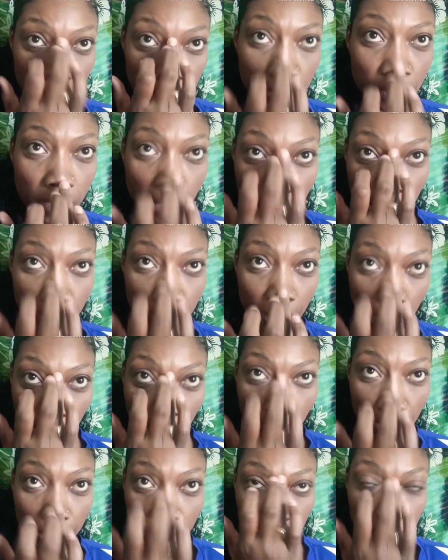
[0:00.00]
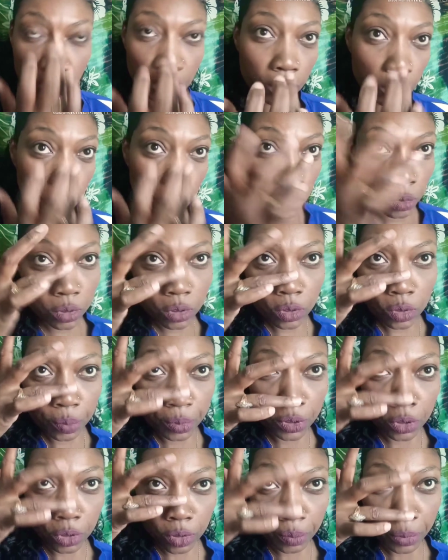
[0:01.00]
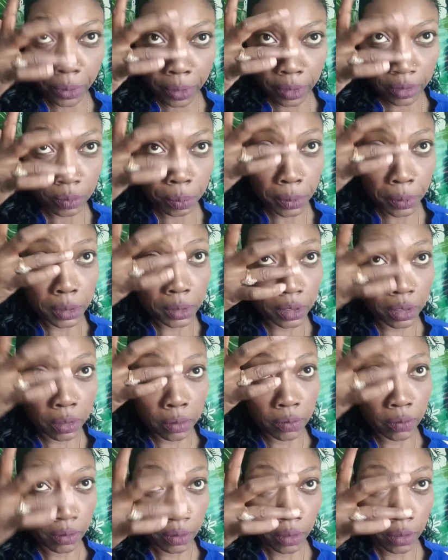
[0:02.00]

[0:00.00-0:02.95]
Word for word: Okay, y'all, I don't use super, super expensive